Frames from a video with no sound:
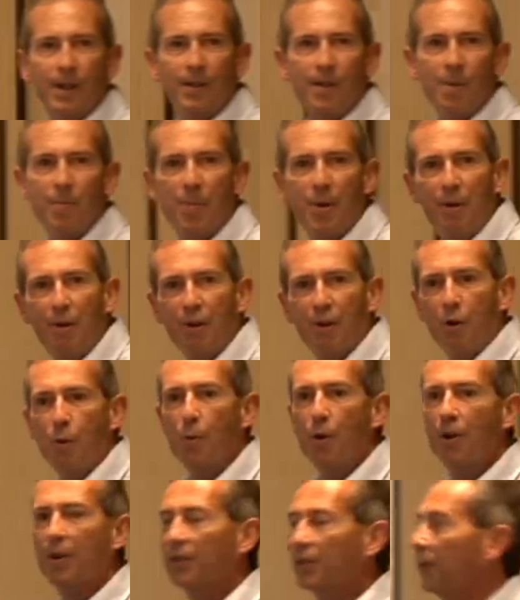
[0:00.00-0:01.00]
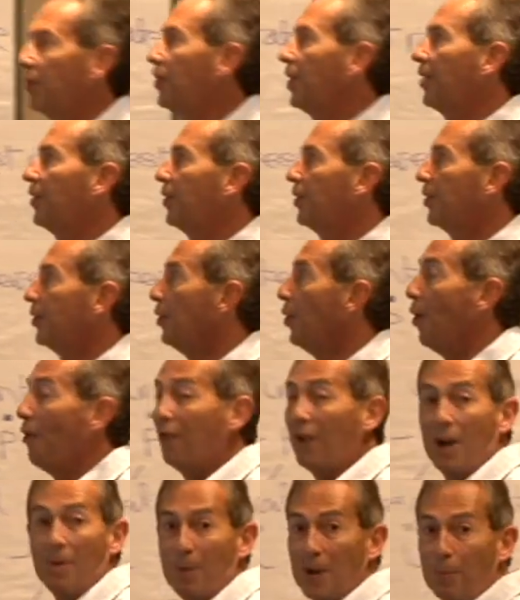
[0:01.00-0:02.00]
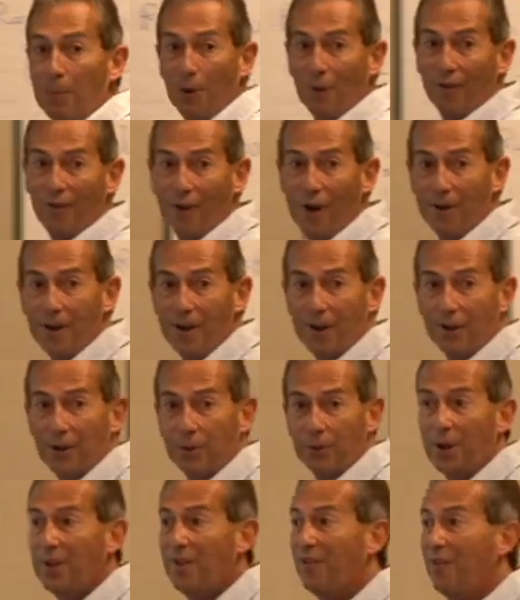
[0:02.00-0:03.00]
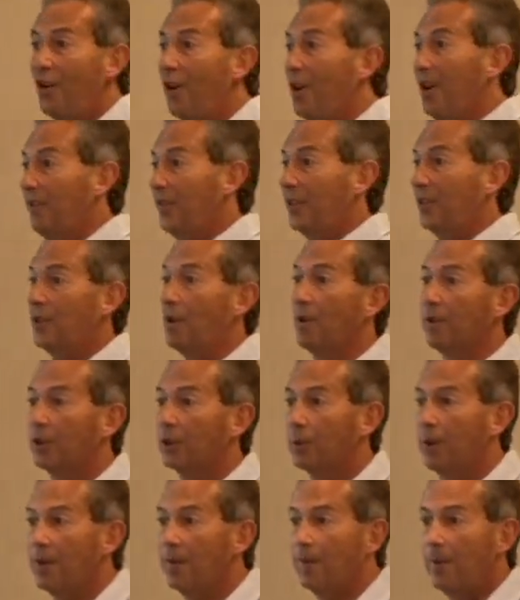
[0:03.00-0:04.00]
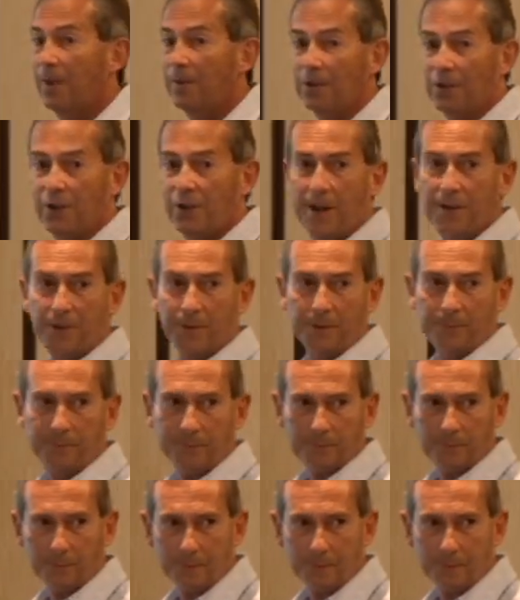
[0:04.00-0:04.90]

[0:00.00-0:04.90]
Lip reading: And the empirical work suggests not a very big portfolio, 25 stocks, 25 shares.